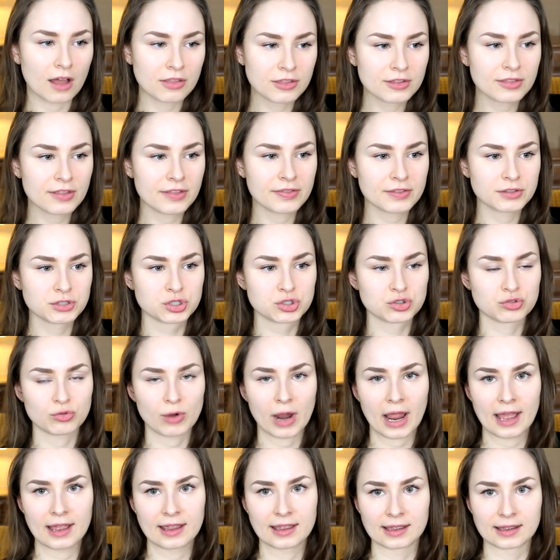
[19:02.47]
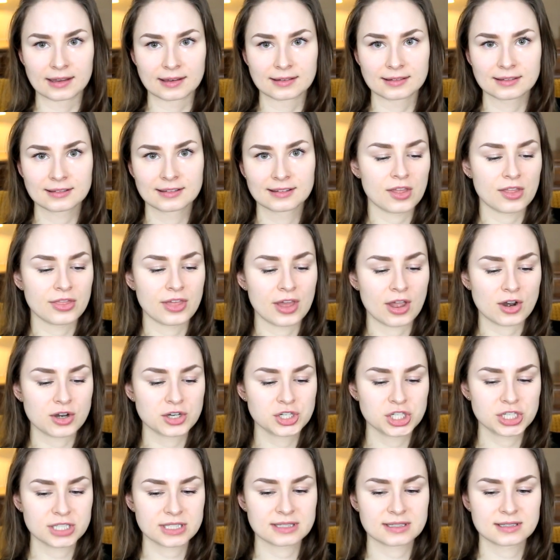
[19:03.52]
other than the dragon, they're
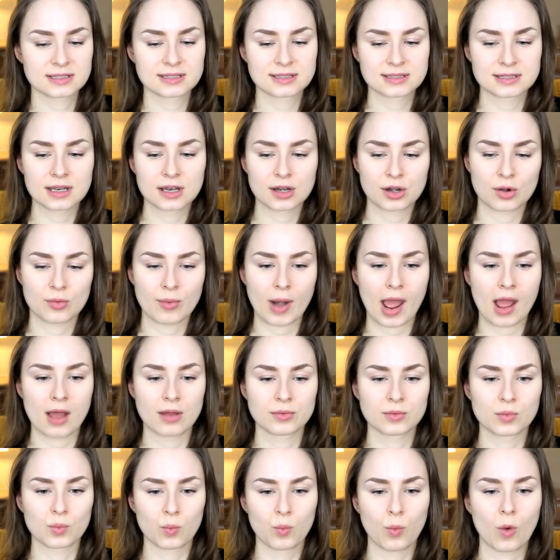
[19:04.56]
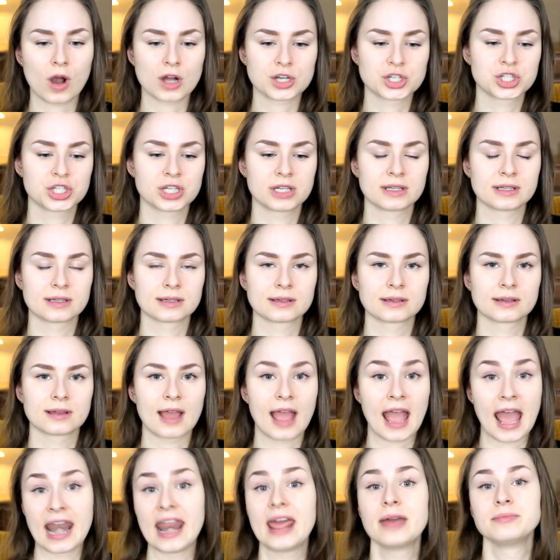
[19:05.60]
just sitting around watching
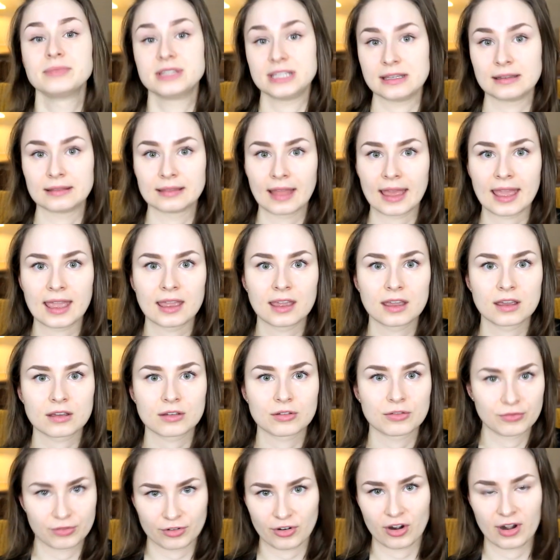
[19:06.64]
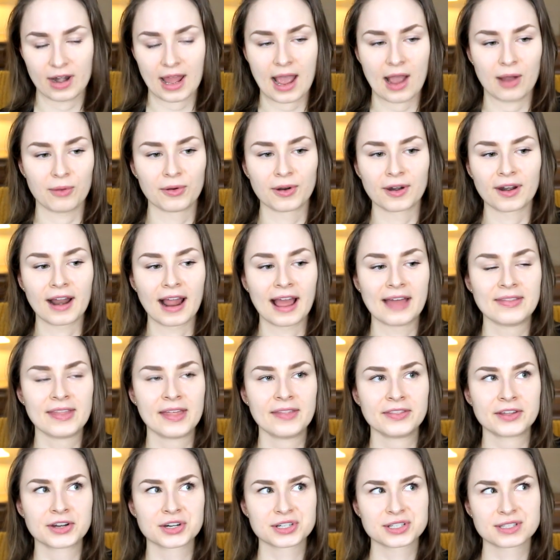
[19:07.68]
an empty lake for an hour, and
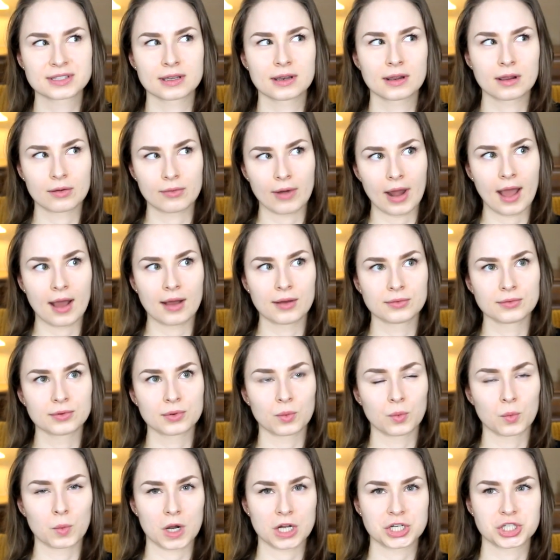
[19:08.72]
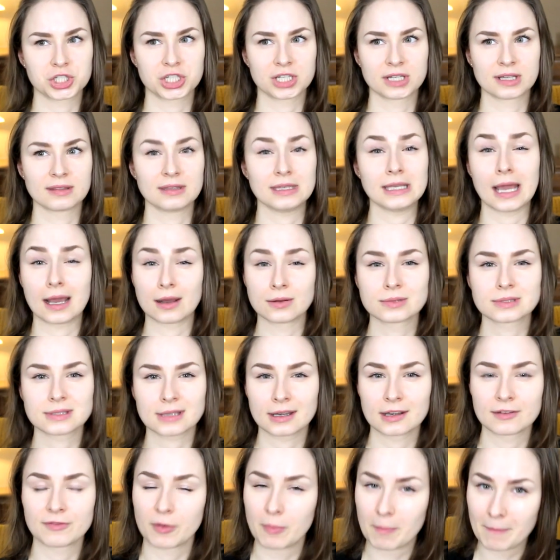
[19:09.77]
then they're sitting around watching the
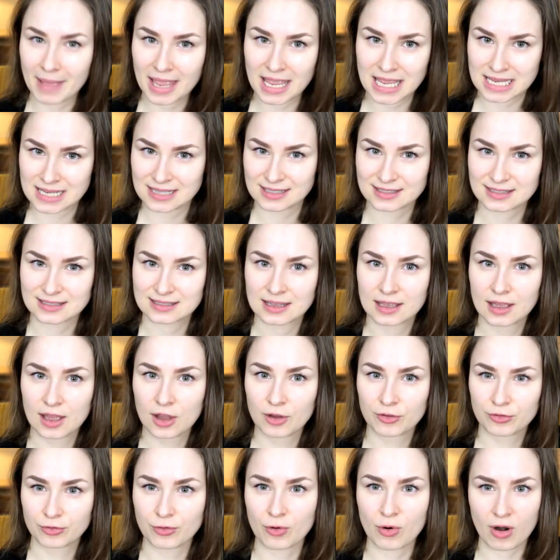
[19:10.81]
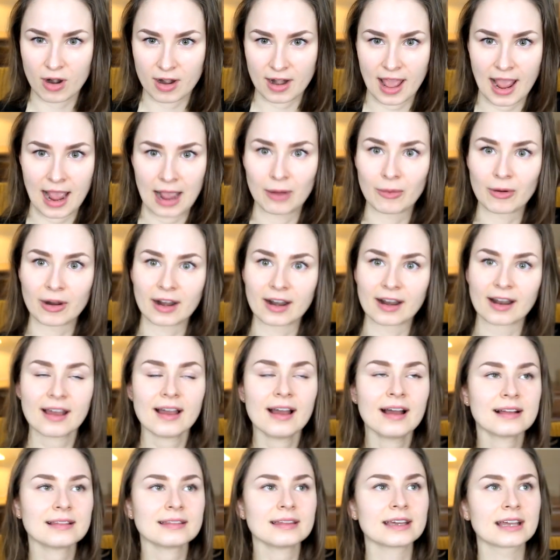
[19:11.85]
outside of a maze for an hour.
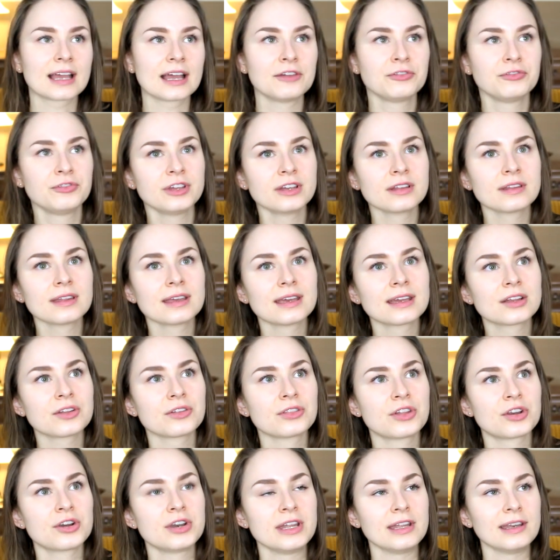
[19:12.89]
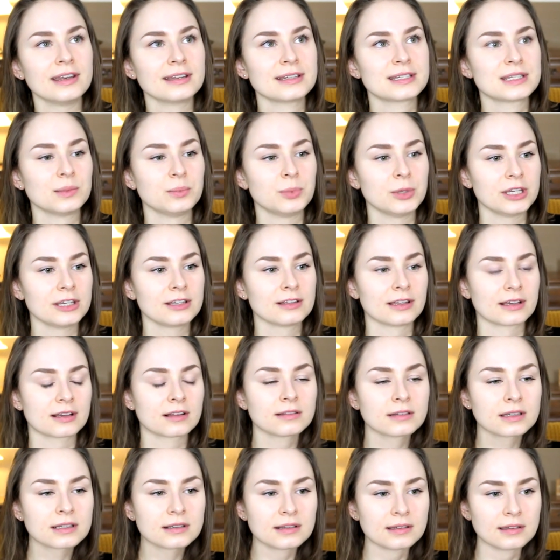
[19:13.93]
Like, I feel like there needed to be like
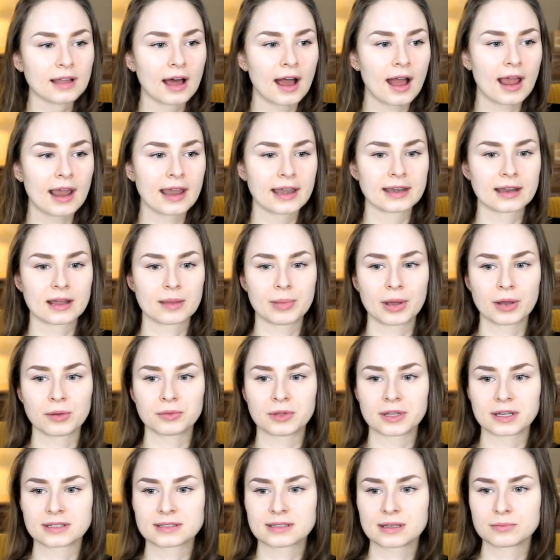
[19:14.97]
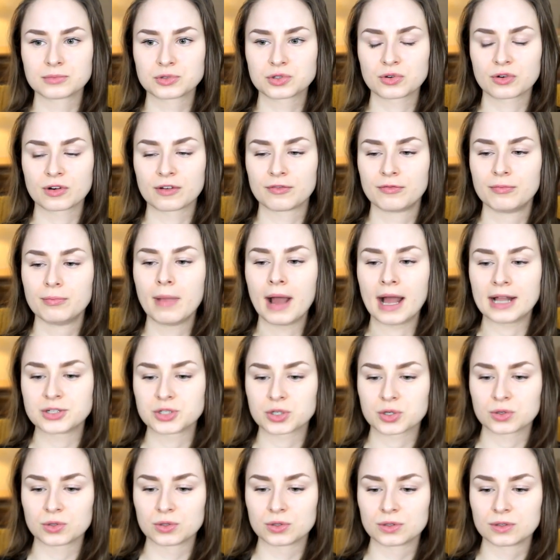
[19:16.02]
a little line about like some sort of
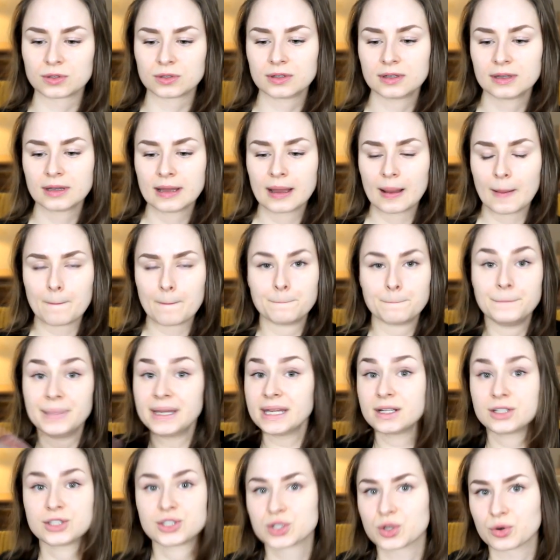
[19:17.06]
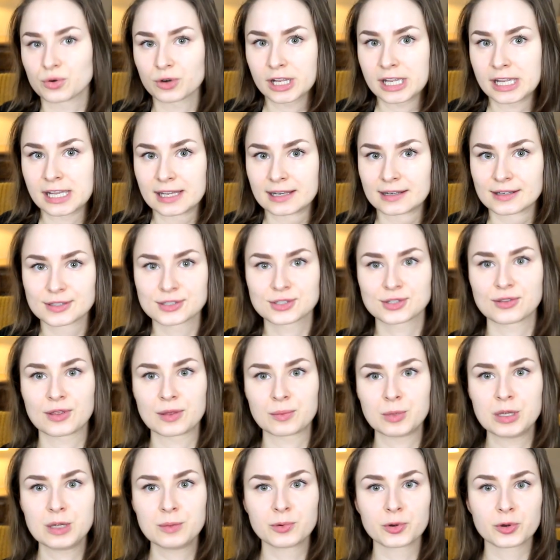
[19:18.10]
magical big screen so
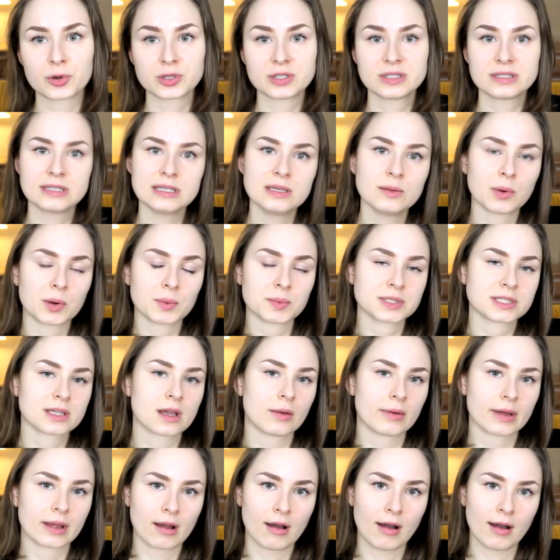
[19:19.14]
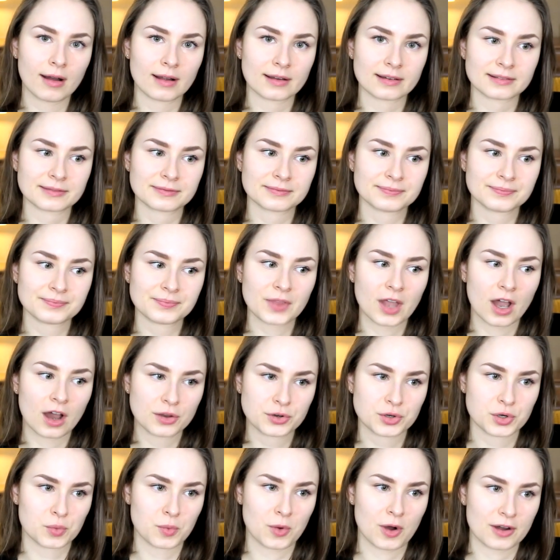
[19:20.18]
that people could see what was going on
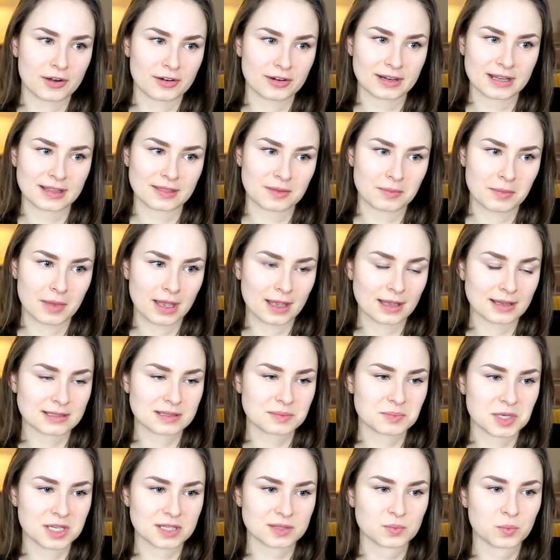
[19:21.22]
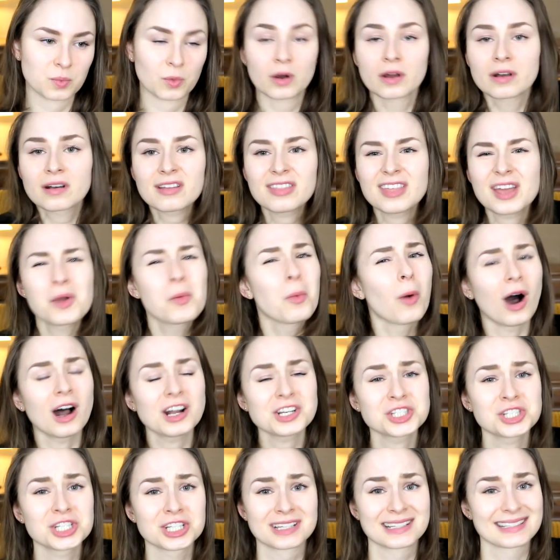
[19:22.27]
underwater and in the maze, because what are they
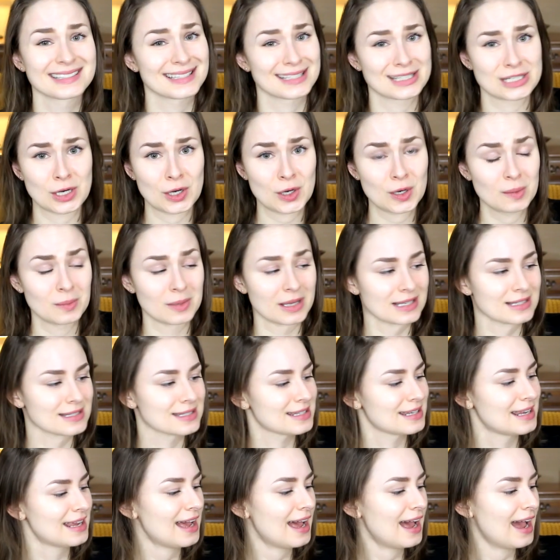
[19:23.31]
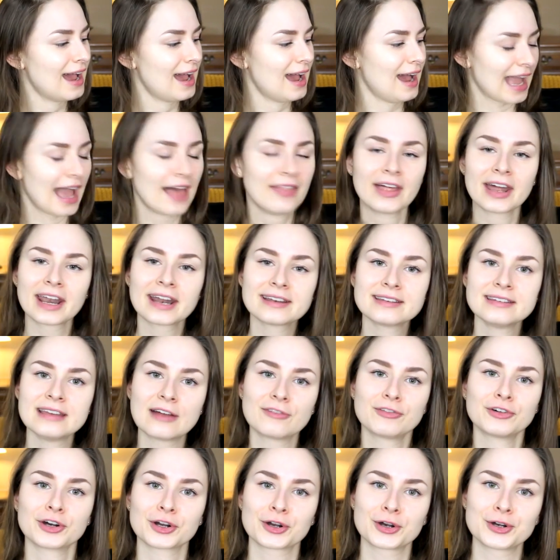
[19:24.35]
watching as a tournament? And that had
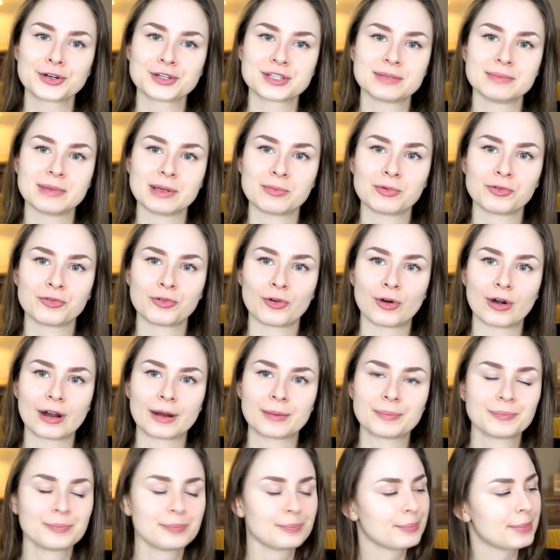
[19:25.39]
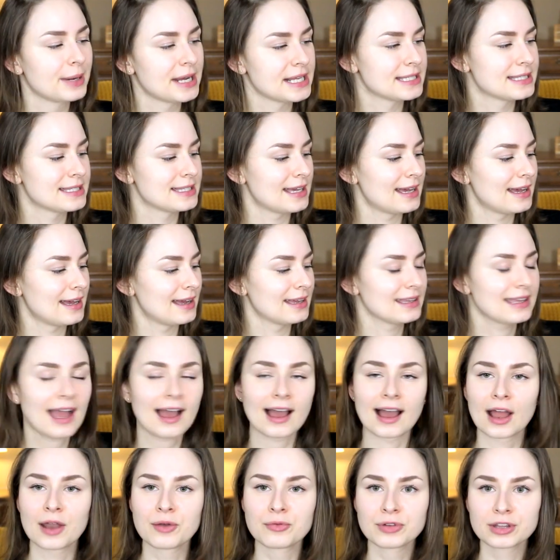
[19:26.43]
never occurred to me before. But
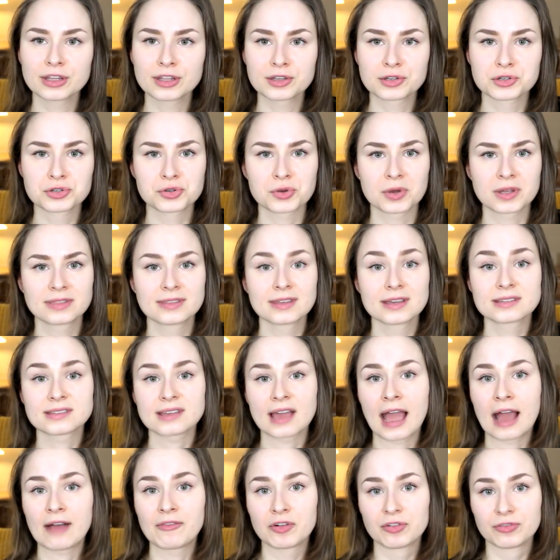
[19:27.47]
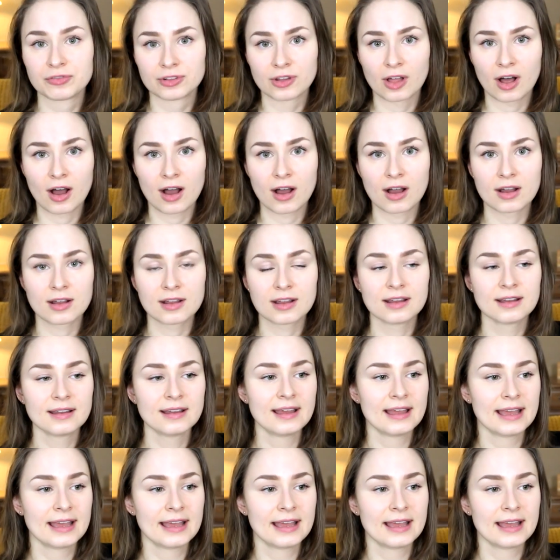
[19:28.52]
yeah, I really enjoyed this. I have a vlog.